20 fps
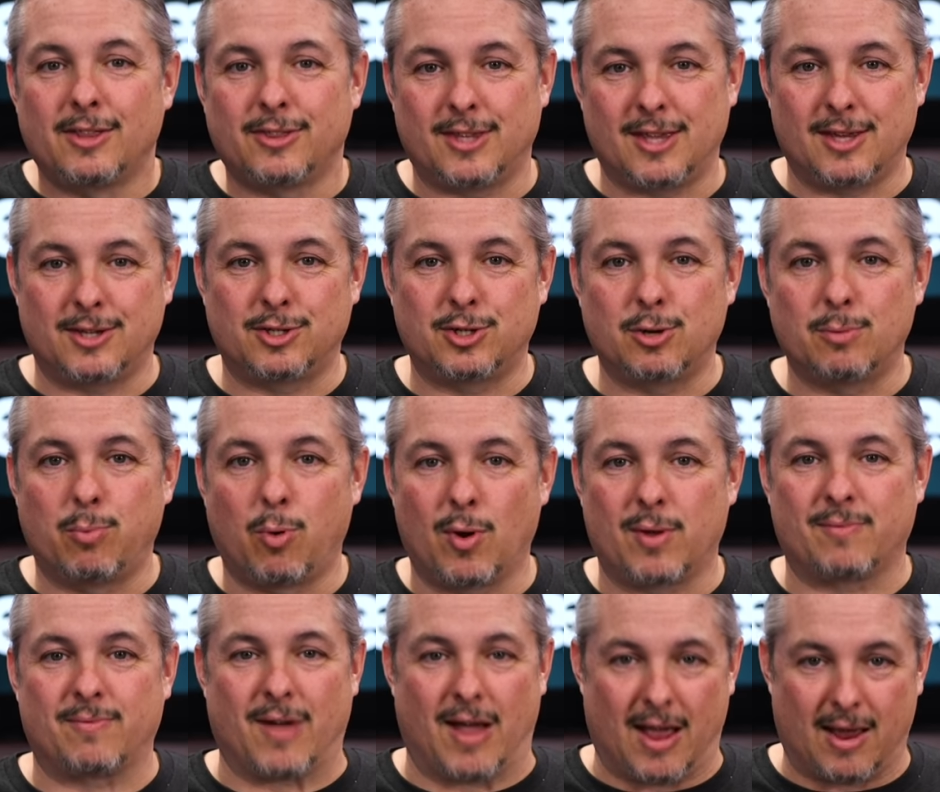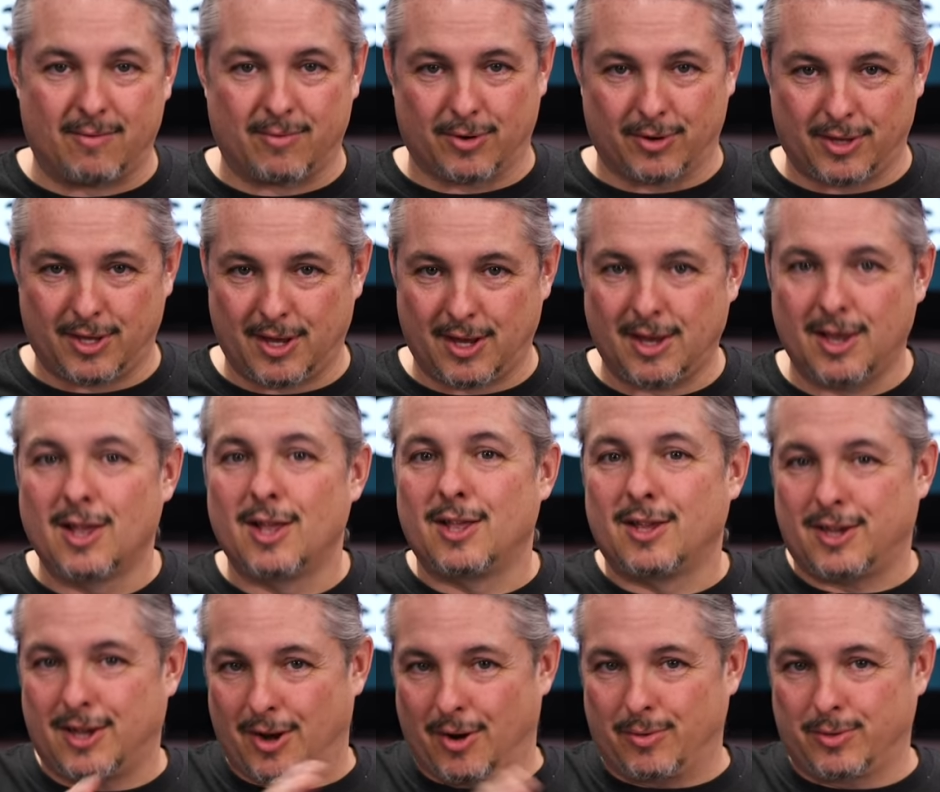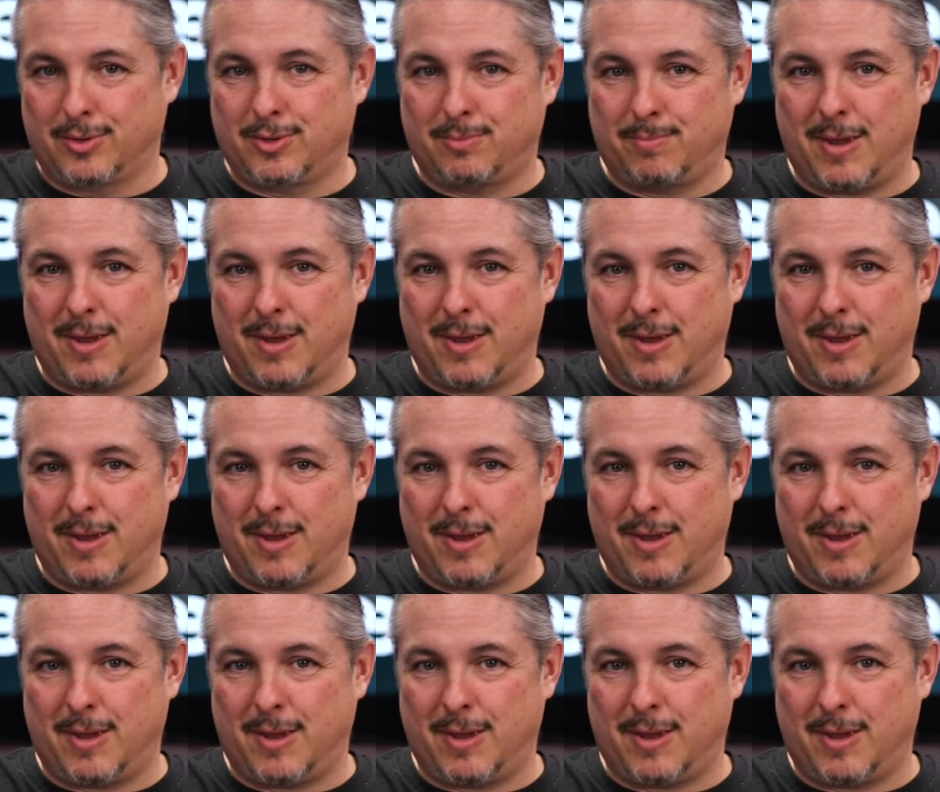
the 2.5 or the you know